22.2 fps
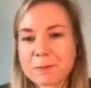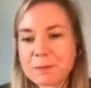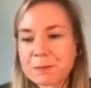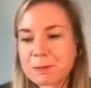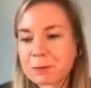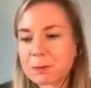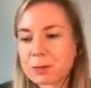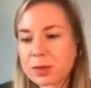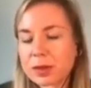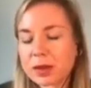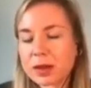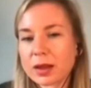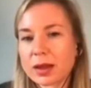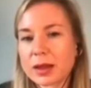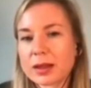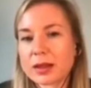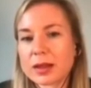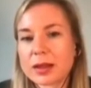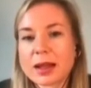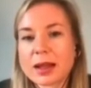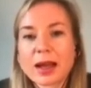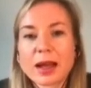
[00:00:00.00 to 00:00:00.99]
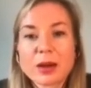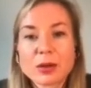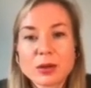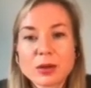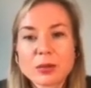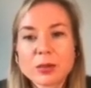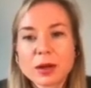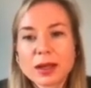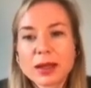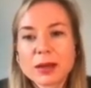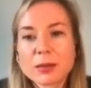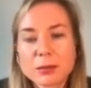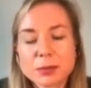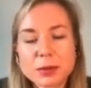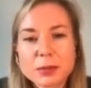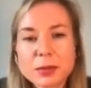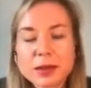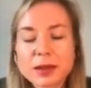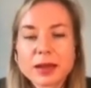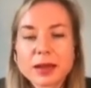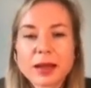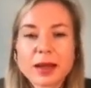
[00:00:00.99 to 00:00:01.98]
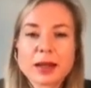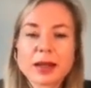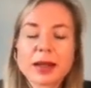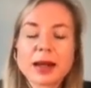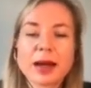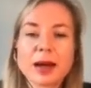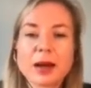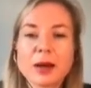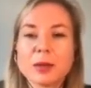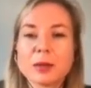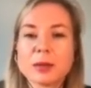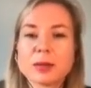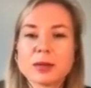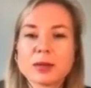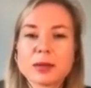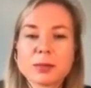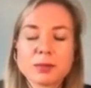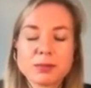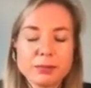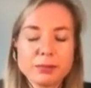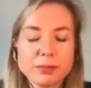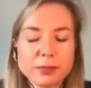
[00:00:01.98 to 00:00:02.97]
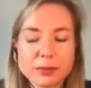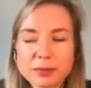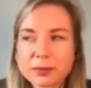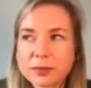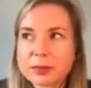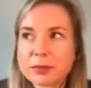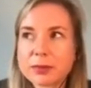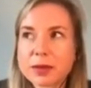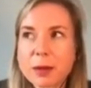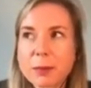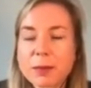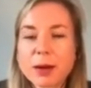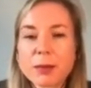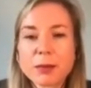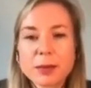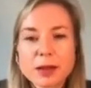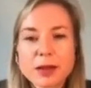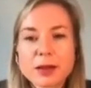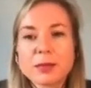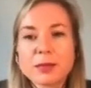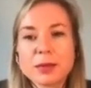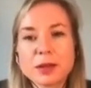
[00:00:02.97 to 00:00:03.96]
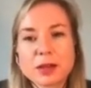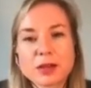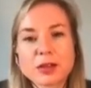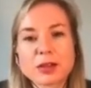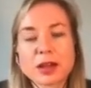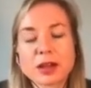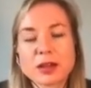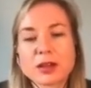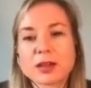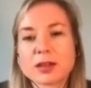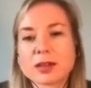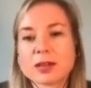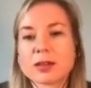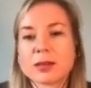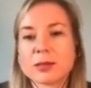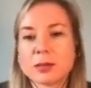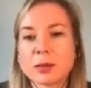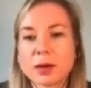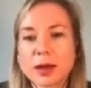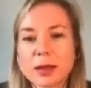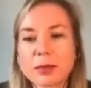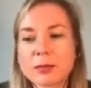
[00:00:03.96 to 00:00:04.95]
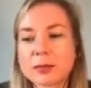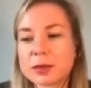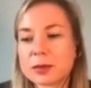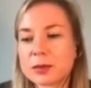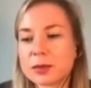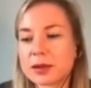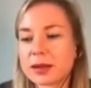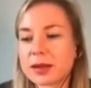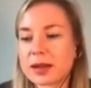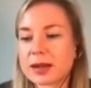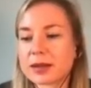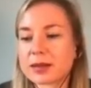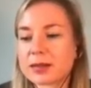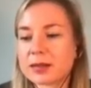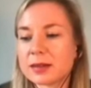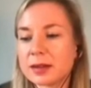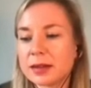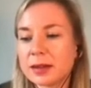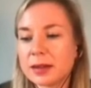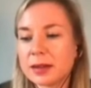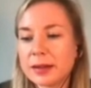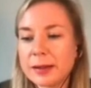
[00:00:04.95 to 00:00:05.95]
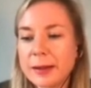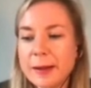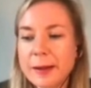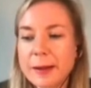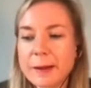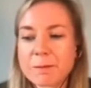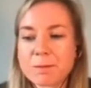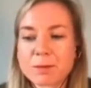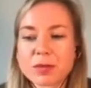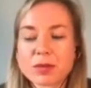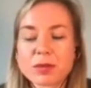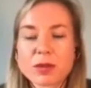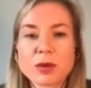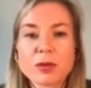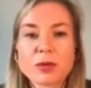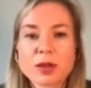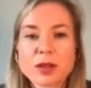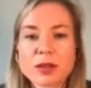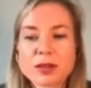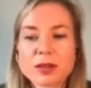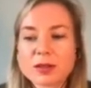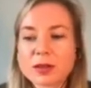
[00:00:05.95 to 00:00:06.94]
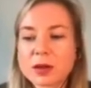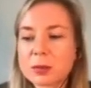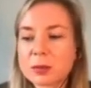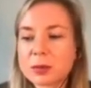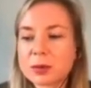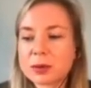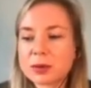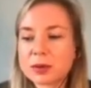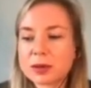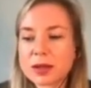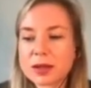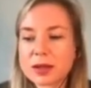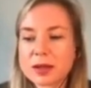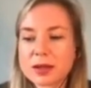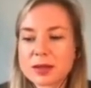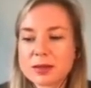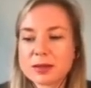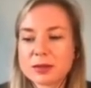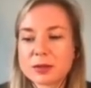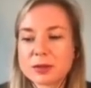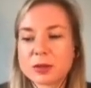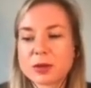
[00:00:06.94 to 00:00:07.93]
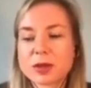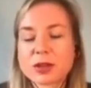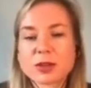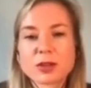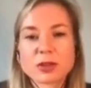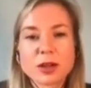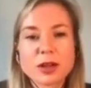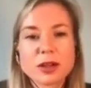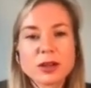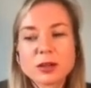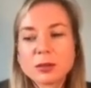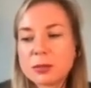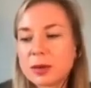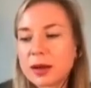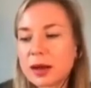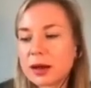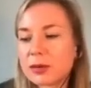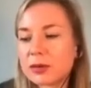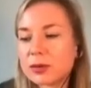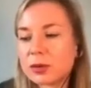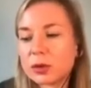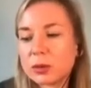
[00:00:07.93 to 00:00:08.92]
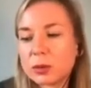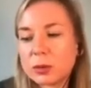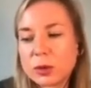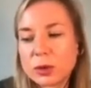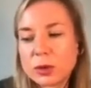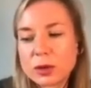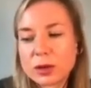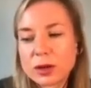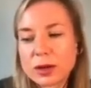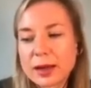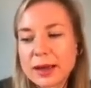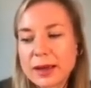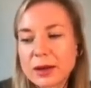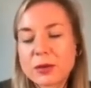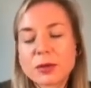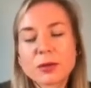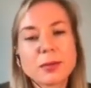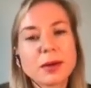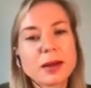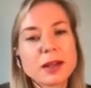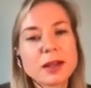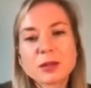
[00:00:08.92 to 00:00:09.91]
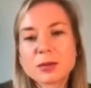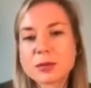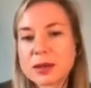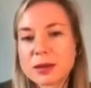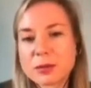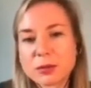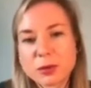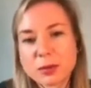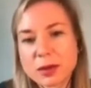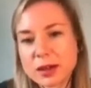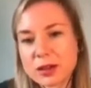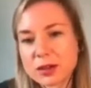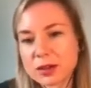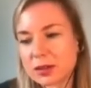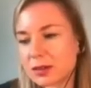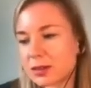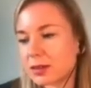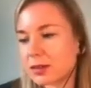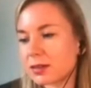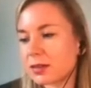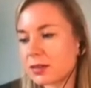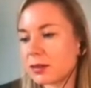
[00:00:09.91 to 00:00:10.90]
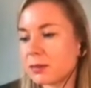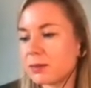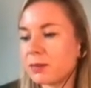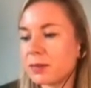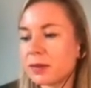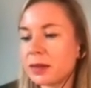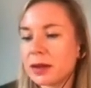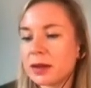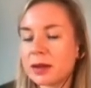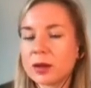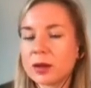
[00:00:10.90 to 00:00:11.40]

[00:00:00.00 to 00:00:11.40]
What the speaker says: So for example, a civil registration platform or a health management information system, really important things that will affect citizens' lives in quite a tangible way.